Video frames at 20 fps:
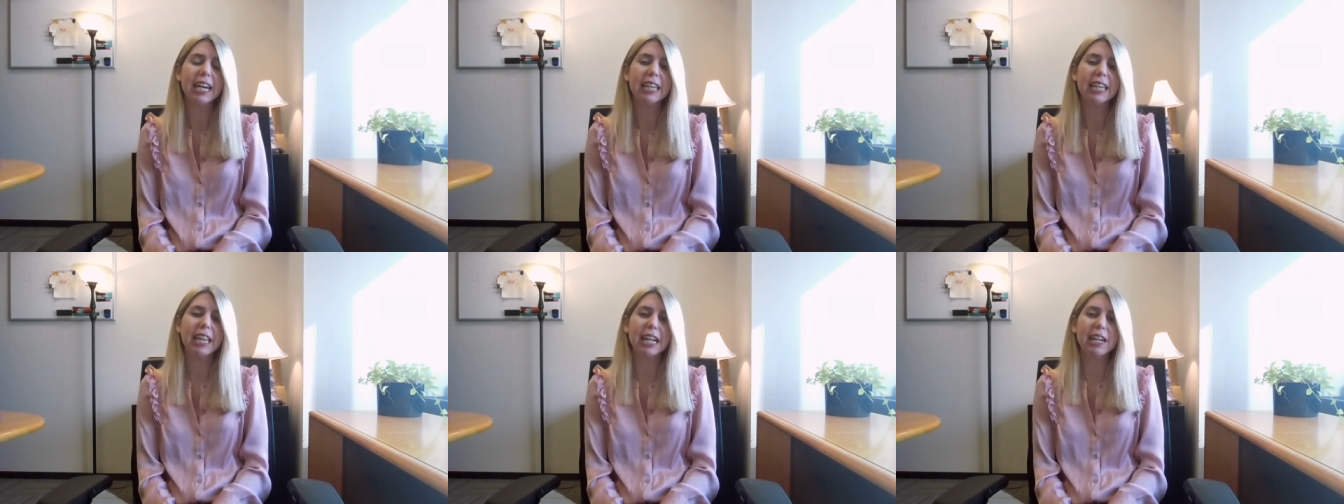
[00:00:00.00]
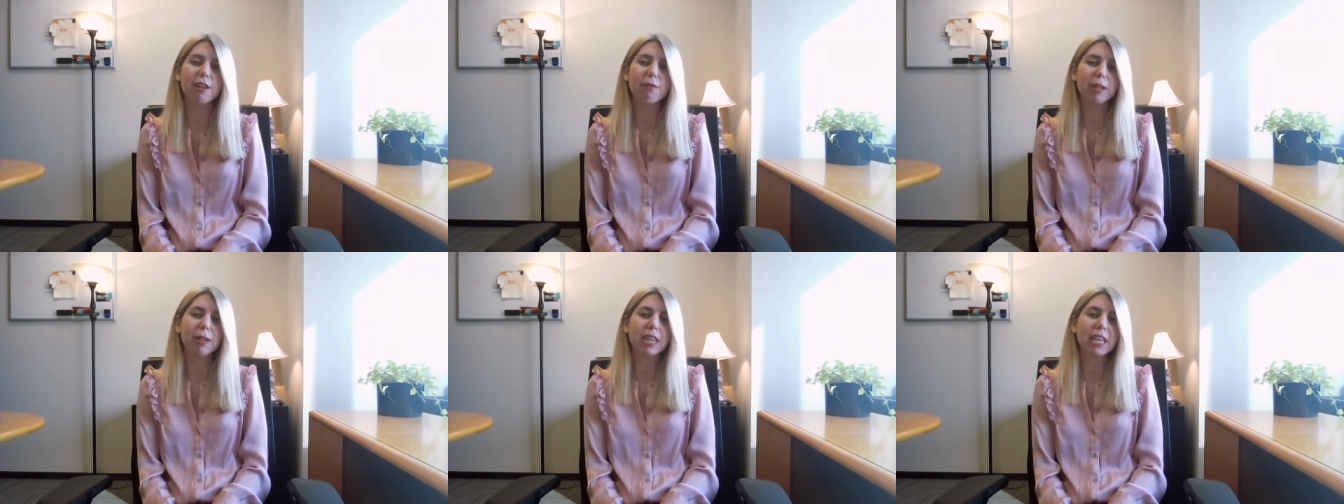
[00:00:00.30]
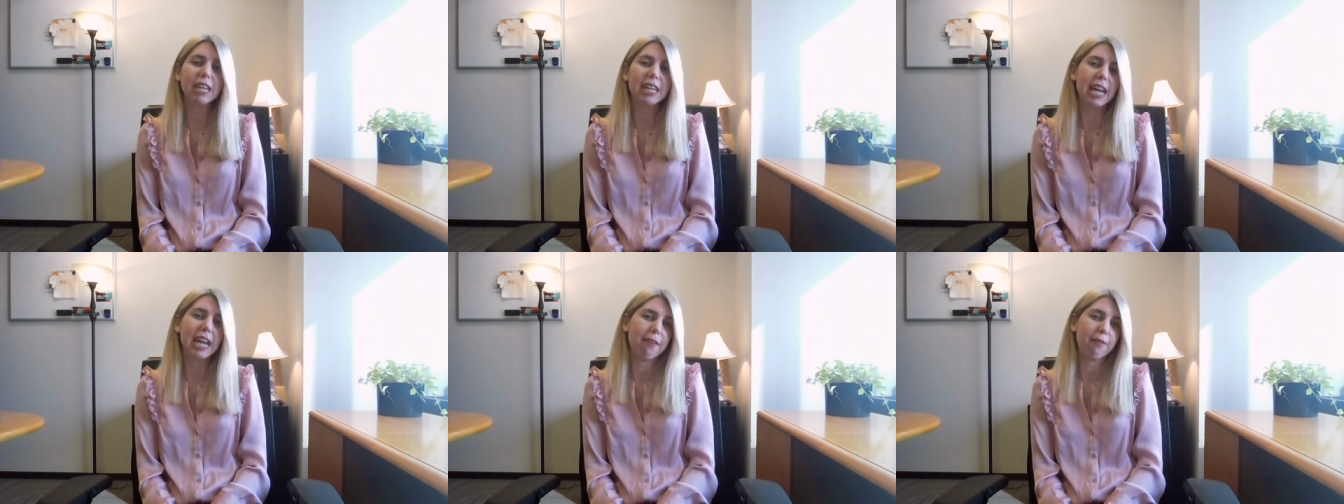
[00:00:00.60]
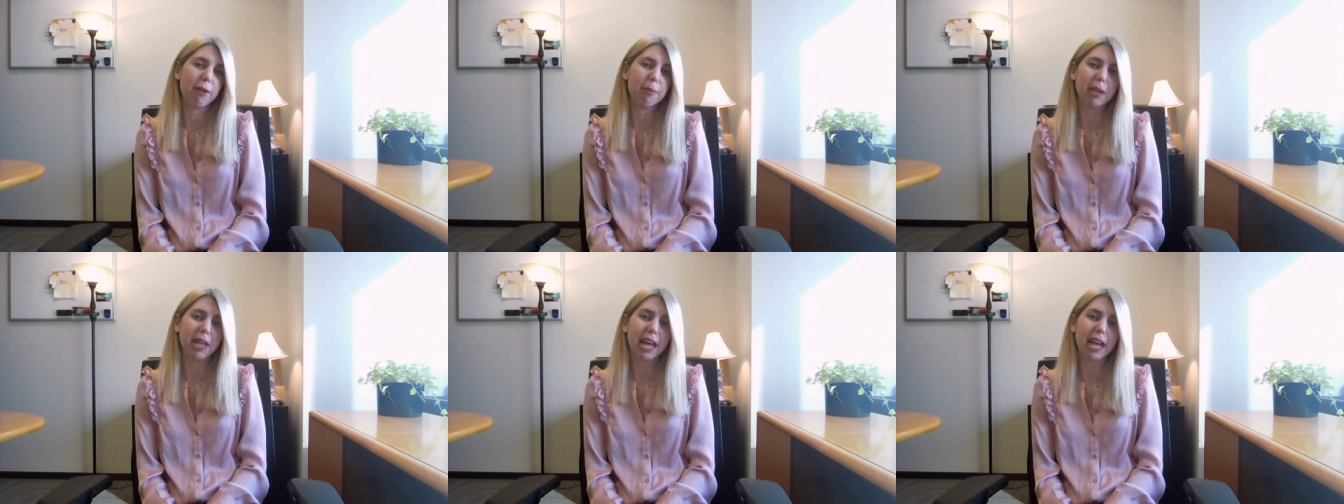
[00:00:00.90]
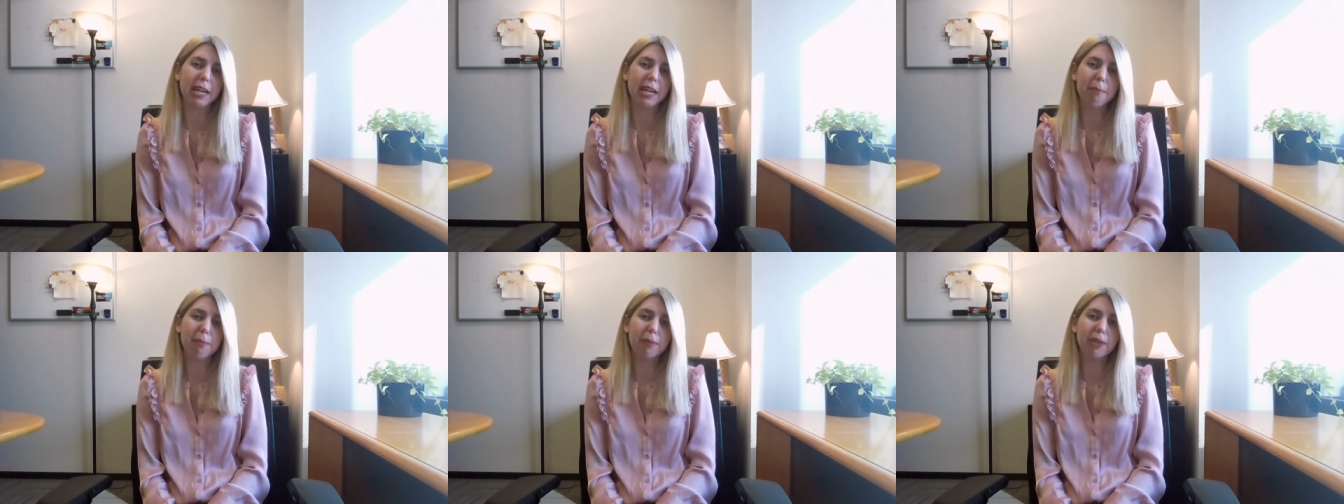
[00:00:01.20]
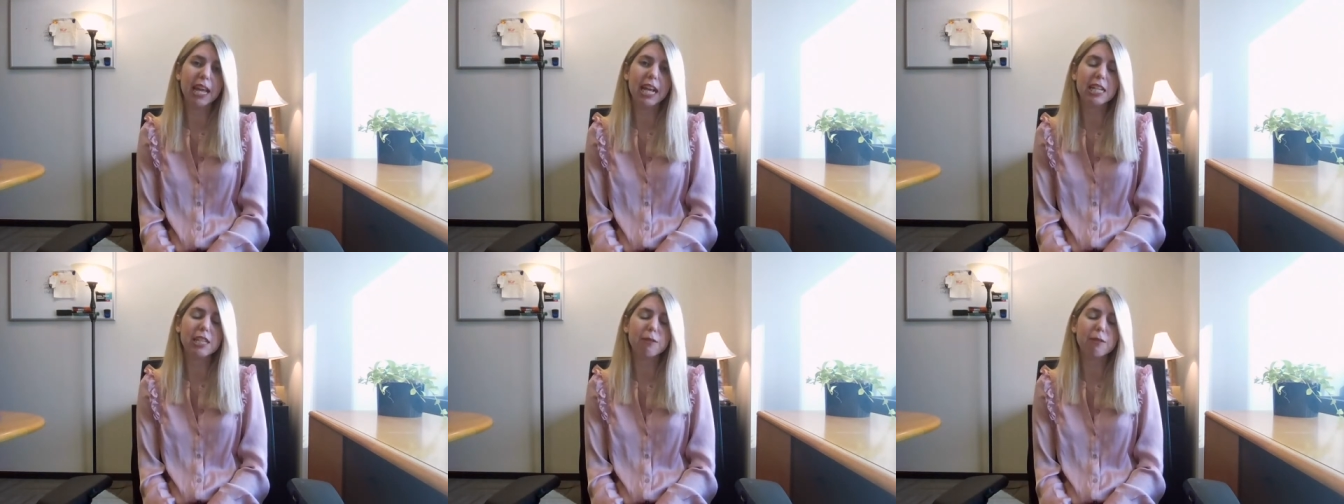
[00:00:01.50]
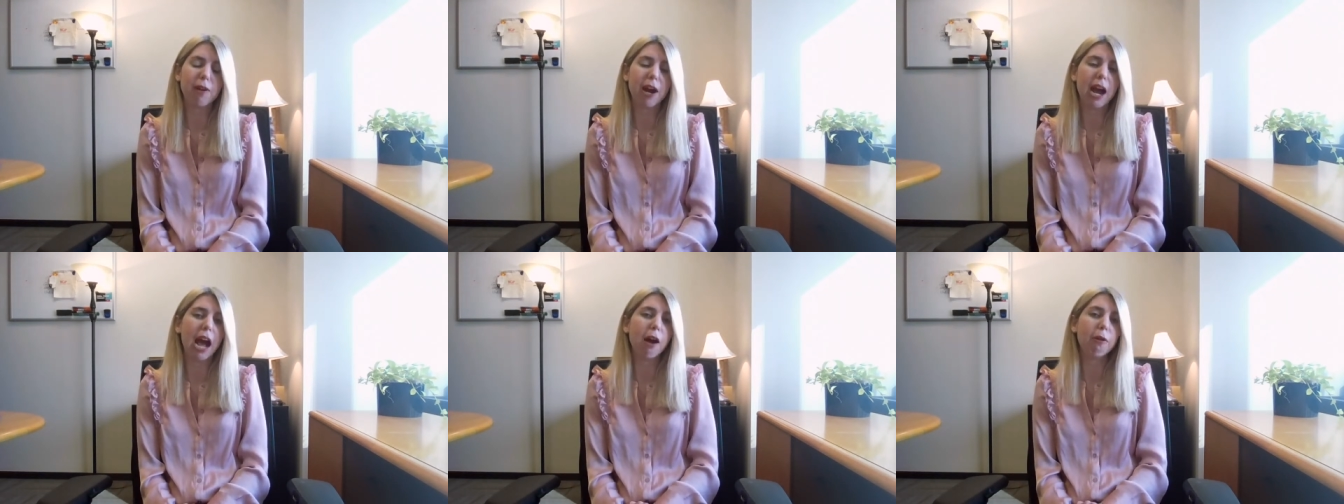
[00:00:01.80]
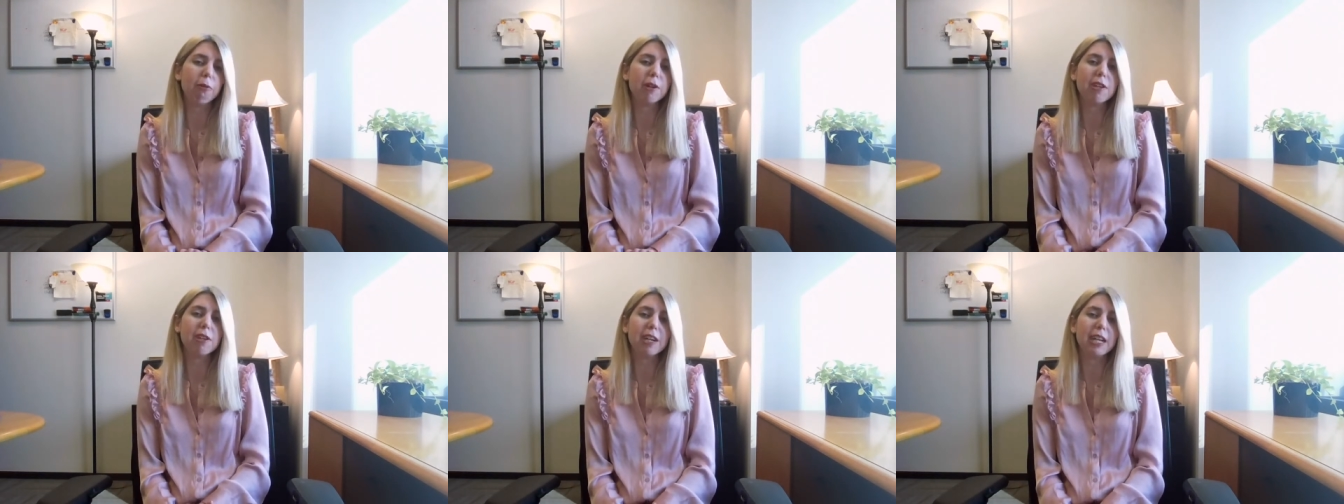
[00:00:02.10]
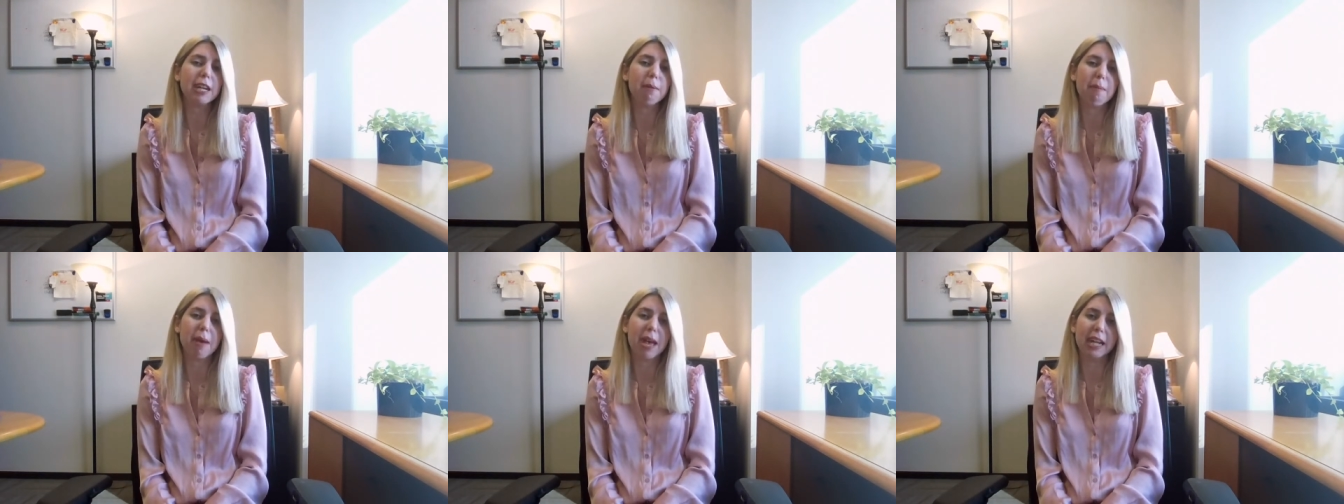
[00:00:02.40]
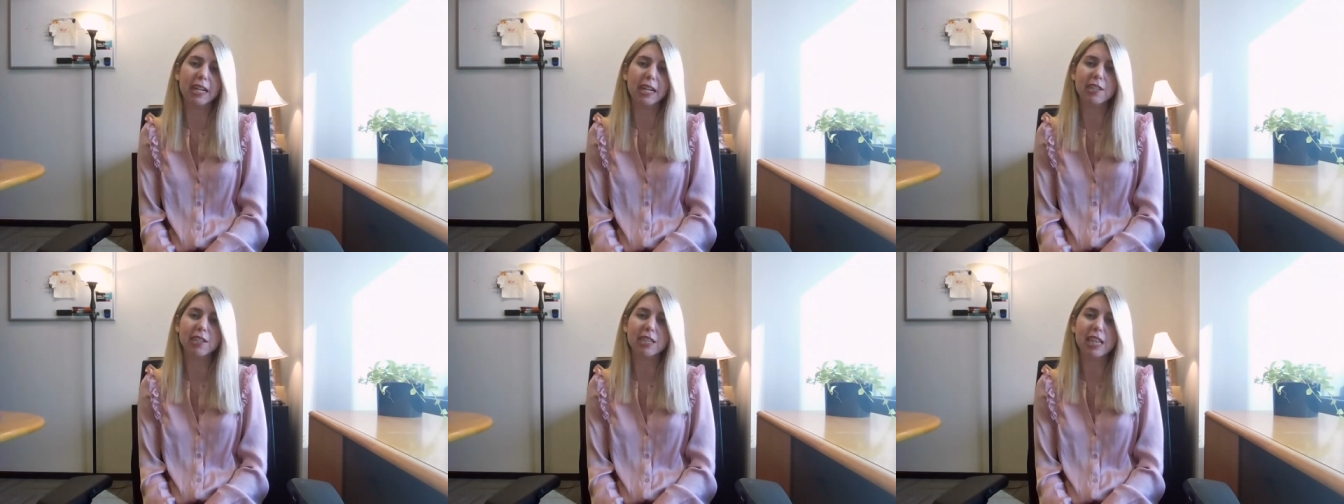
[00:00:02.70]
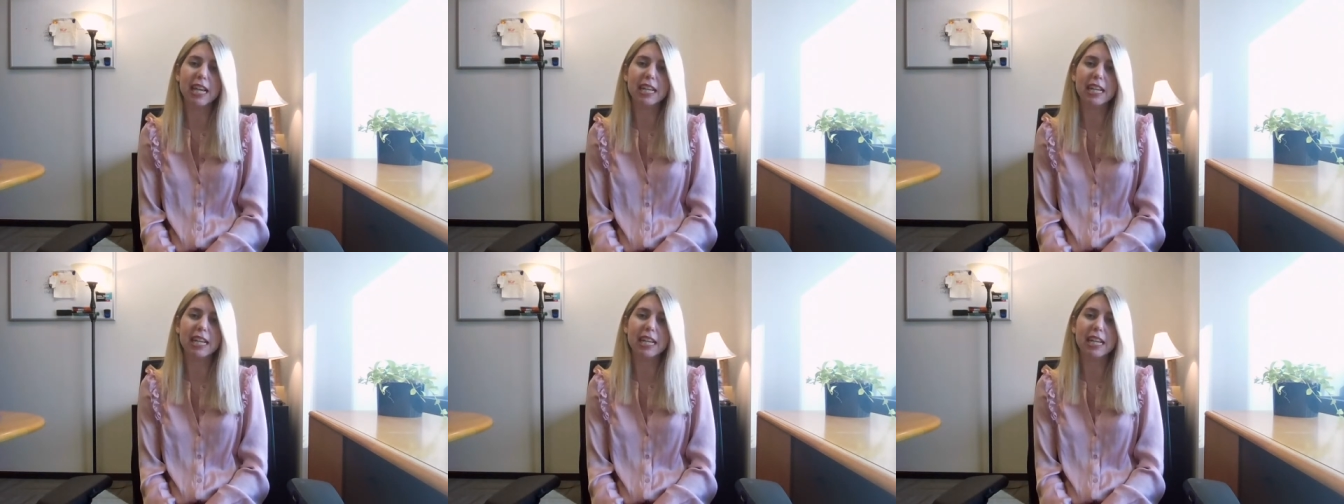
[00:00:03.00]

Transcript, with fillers: that you really need to have a plan in place for how are you going to manage